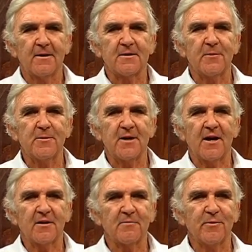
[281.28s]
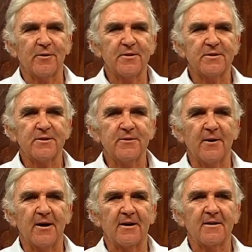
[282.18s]
So we target boys
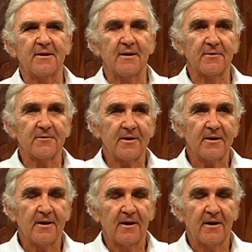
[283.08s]
who are illiterate,